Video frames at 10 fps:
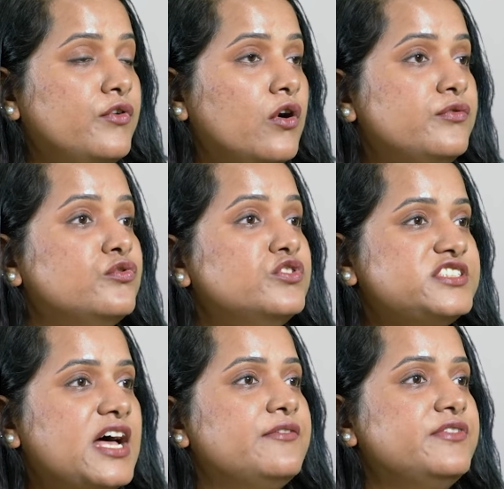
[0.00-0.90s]
or
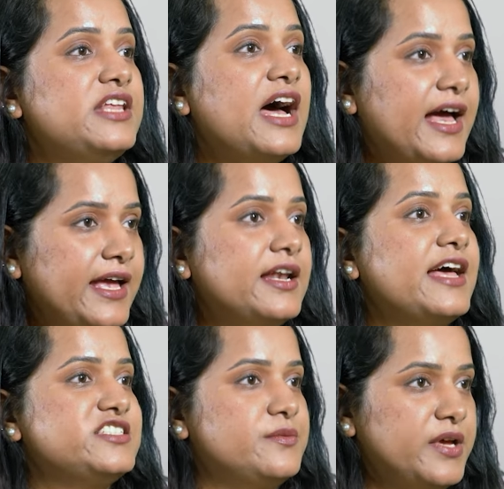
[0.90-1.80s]
foods with high
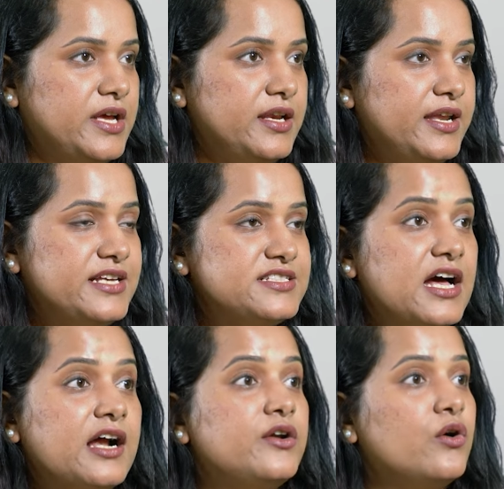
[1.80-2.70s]
glycemic index
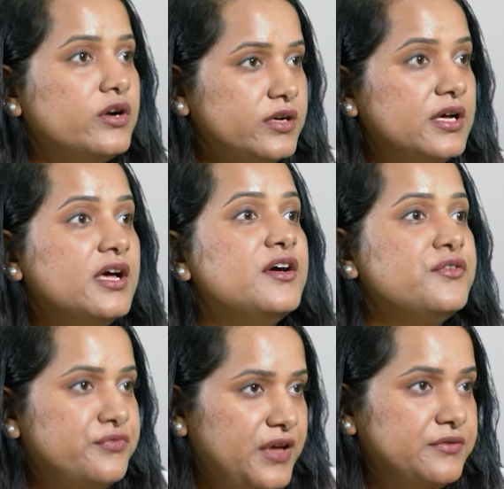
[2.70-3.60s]
are not
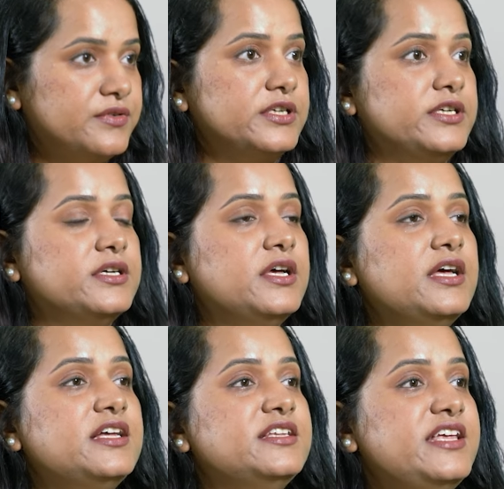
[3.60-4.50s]
favored.
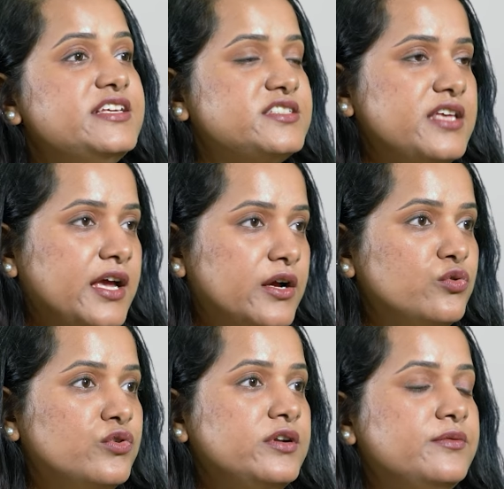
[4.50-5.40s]
These
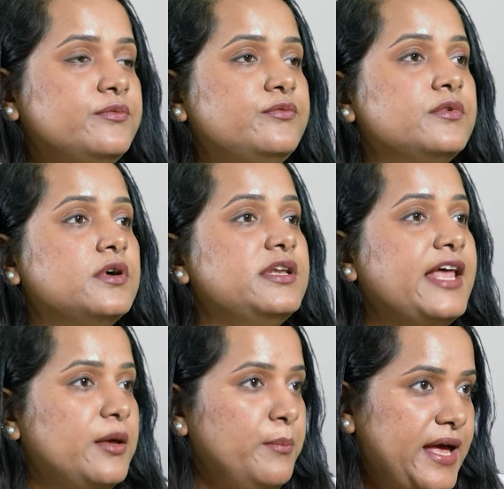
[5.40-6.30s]
include
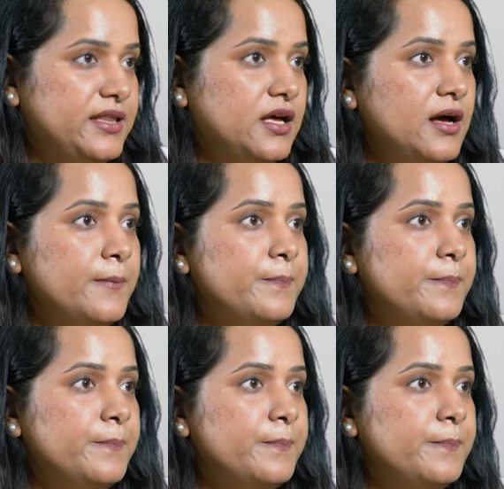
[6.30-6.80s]
like maida,